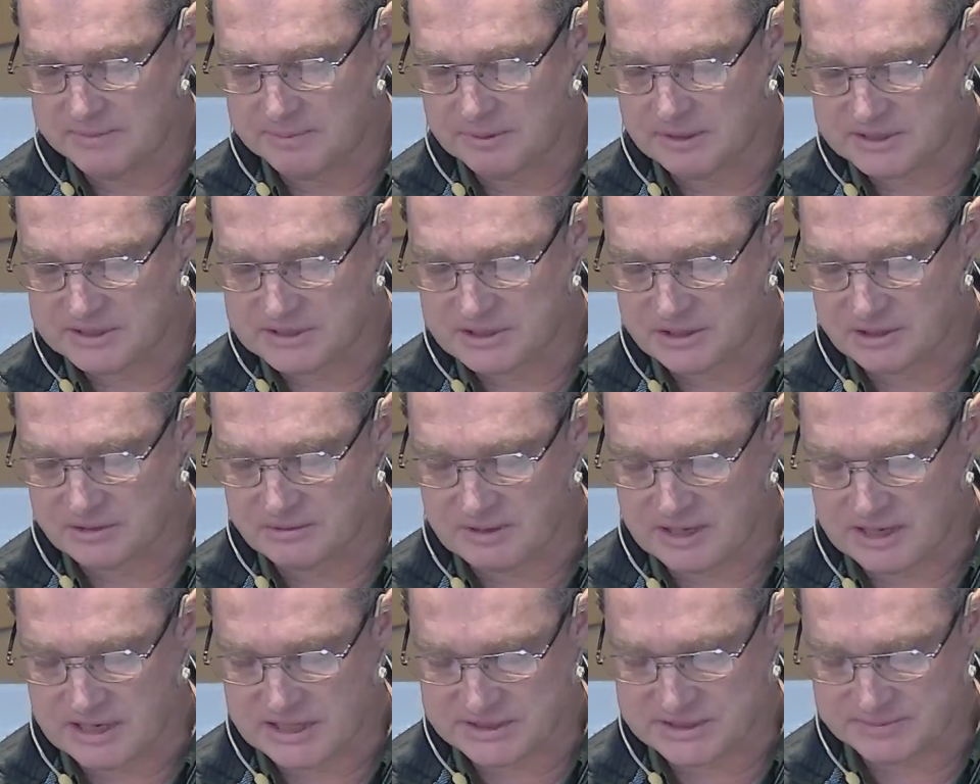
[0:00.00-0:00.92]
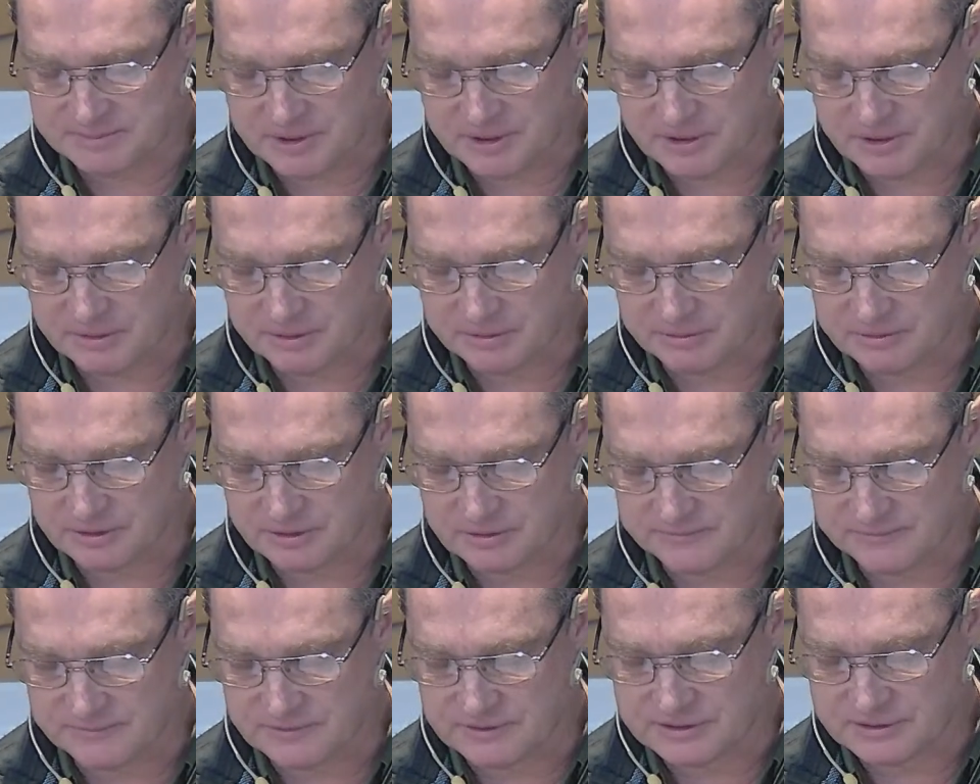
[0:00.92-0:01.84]
Enable us to grasp
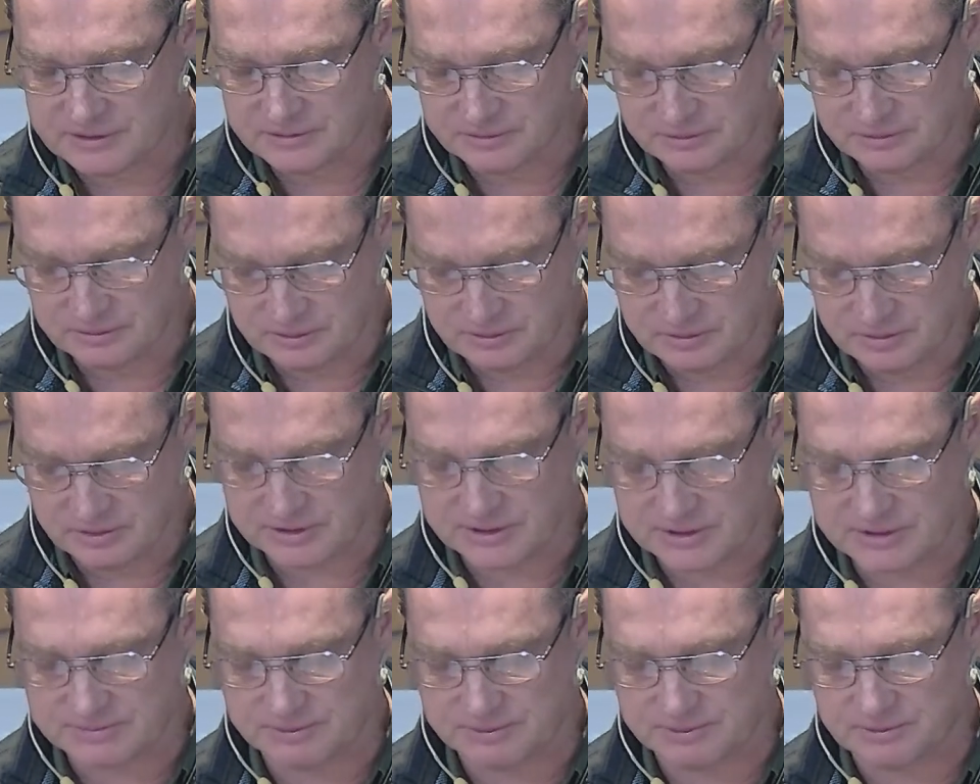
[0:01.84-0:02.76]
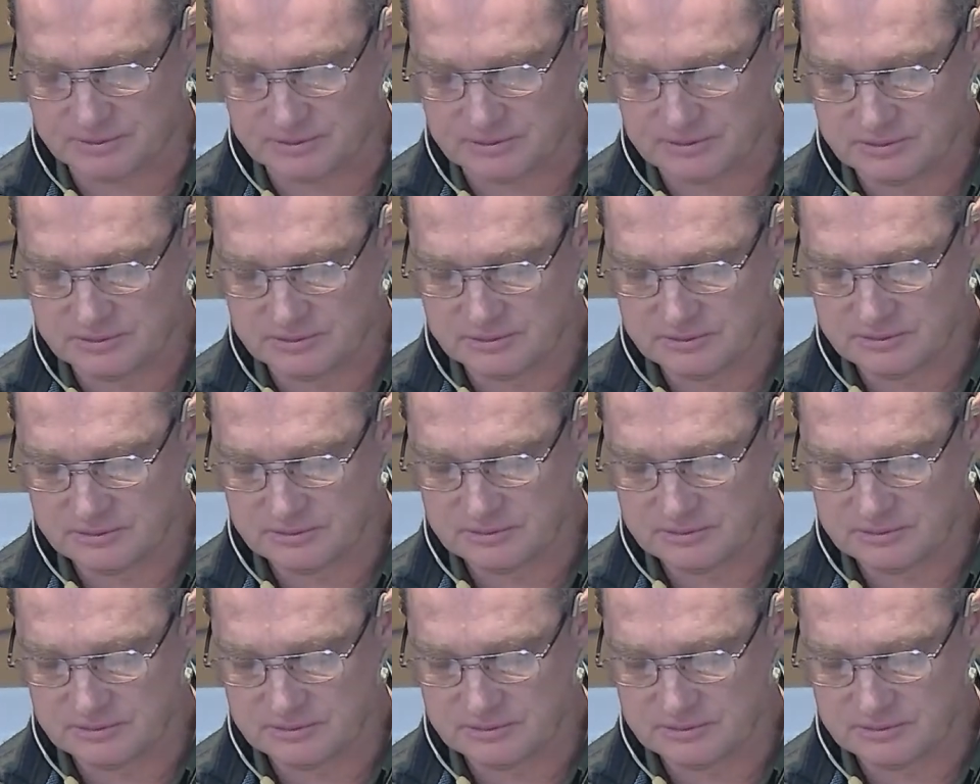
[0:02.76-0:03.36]
hold of this good gospel,